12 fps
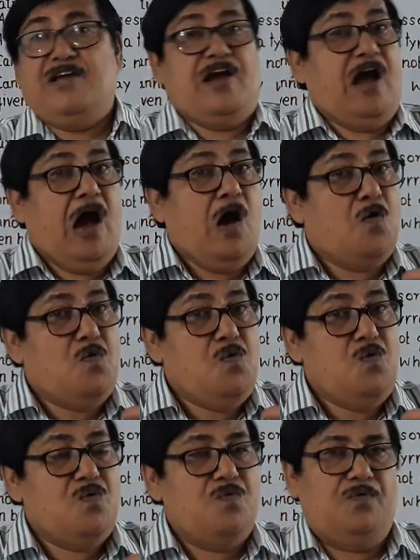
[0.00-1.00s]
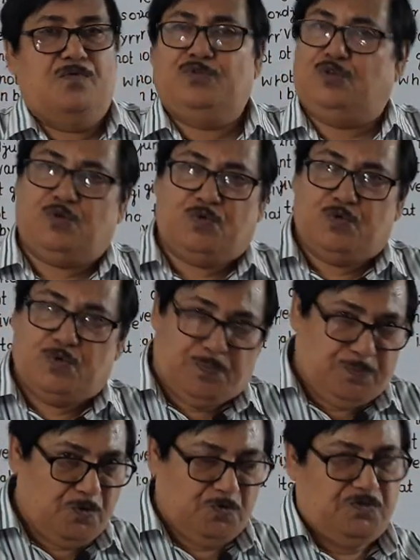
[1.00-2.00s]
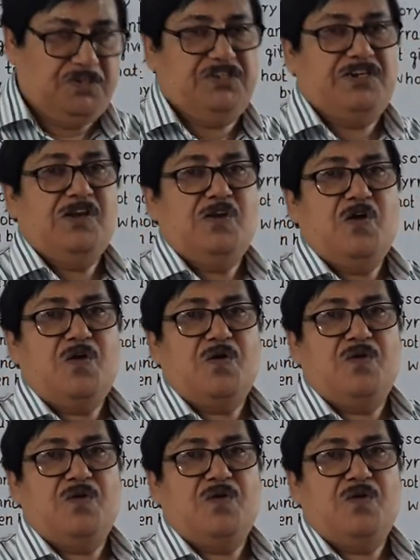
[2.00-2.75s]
How? Through procedural law.